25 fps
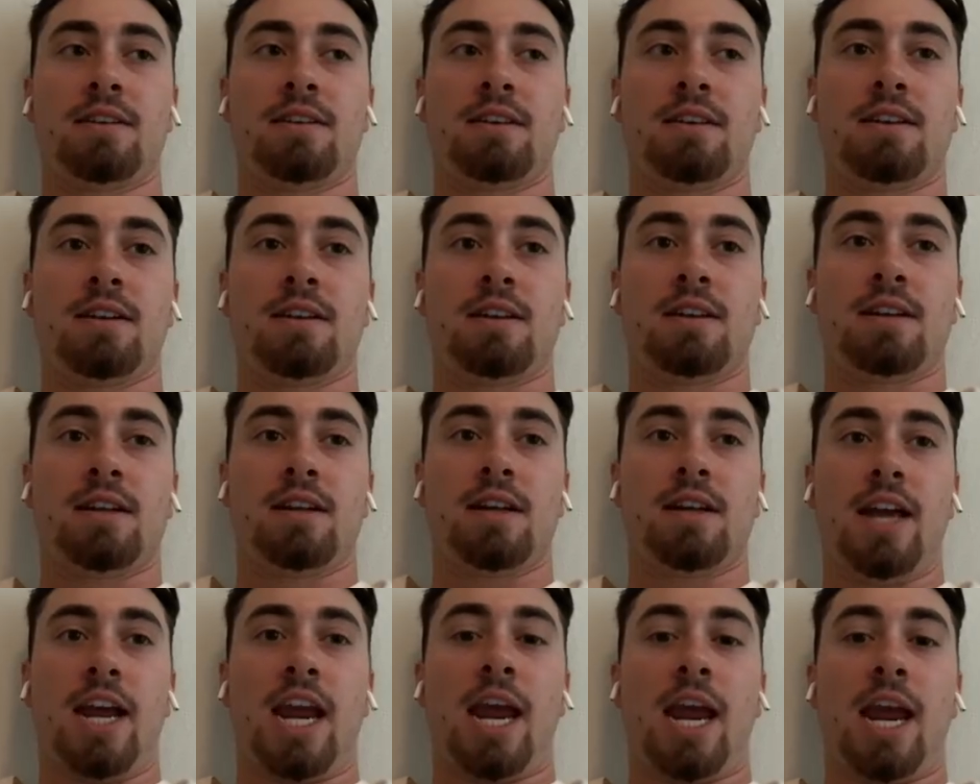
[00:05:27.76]
I came
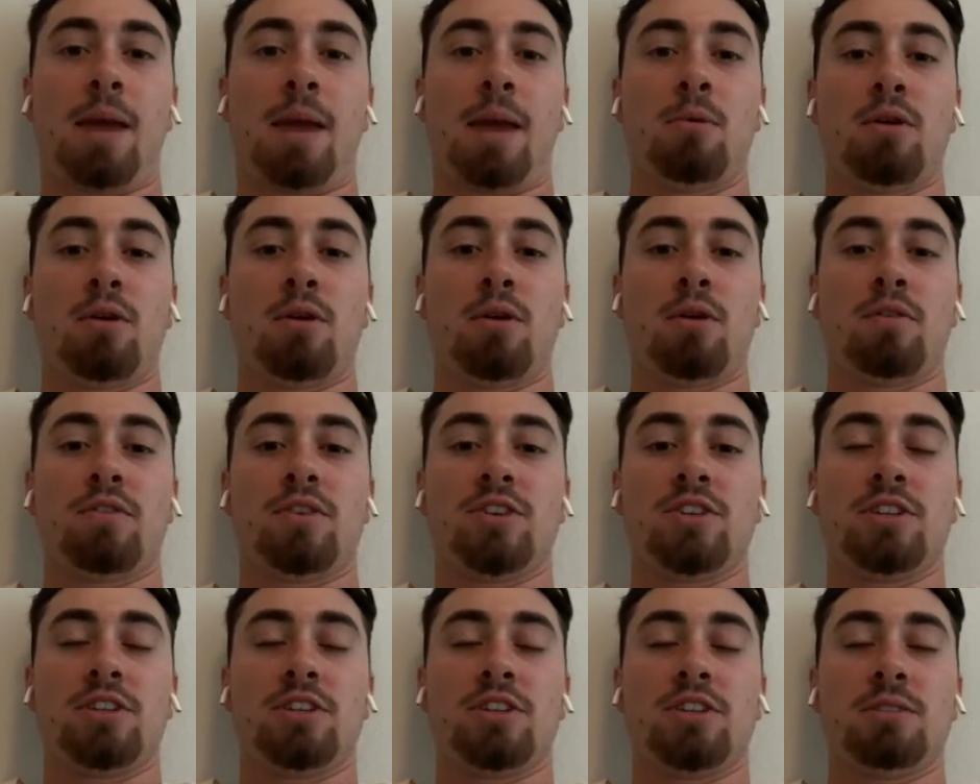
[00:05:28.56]
over to this place
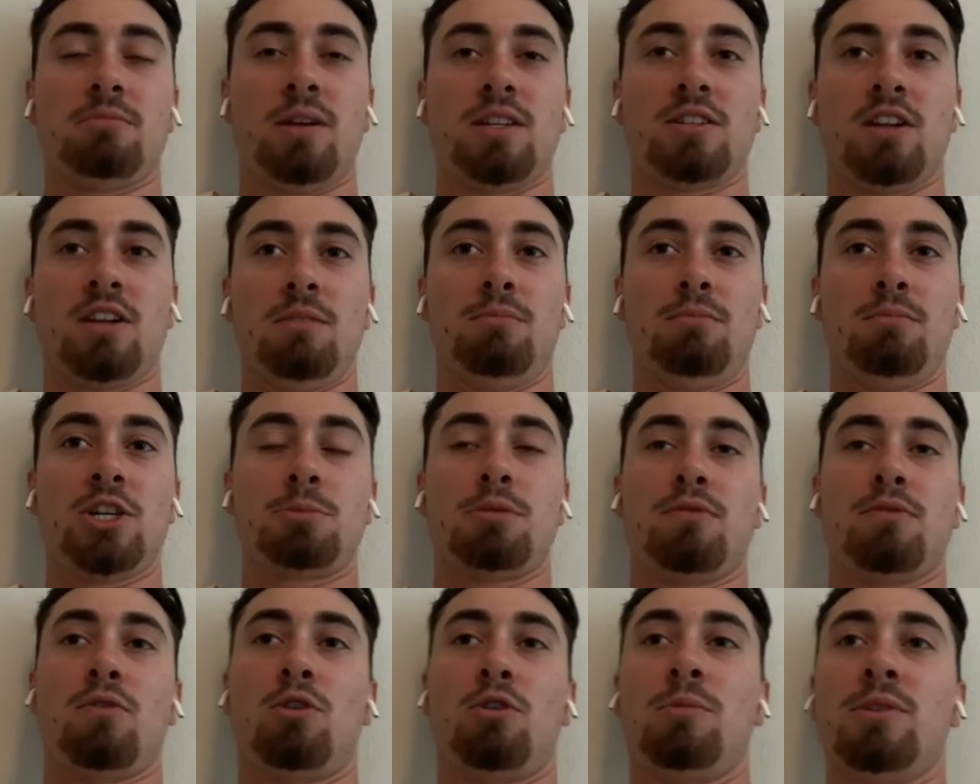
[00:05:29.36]
called Push
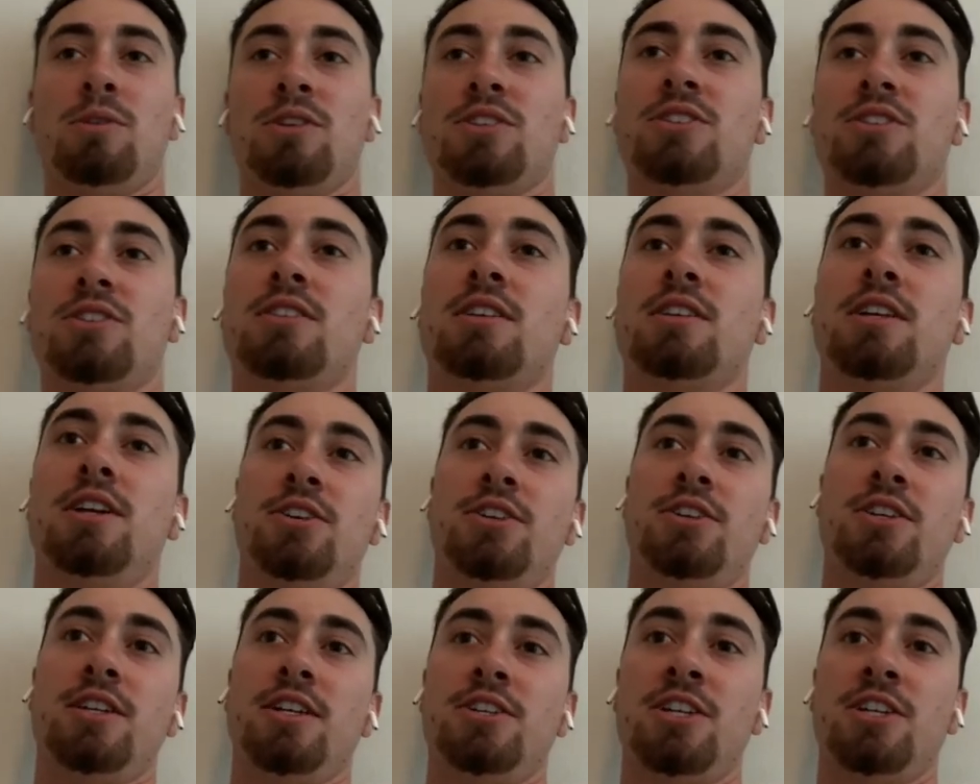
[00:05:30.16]
Performance here in
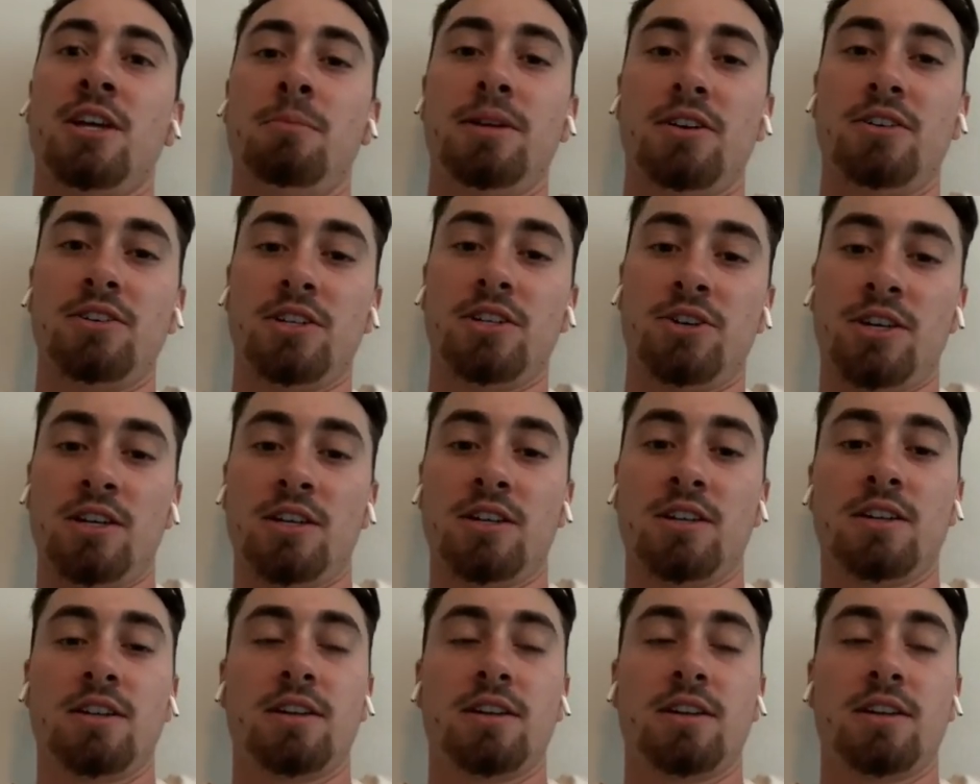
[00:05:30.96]
Tempe, Arizona,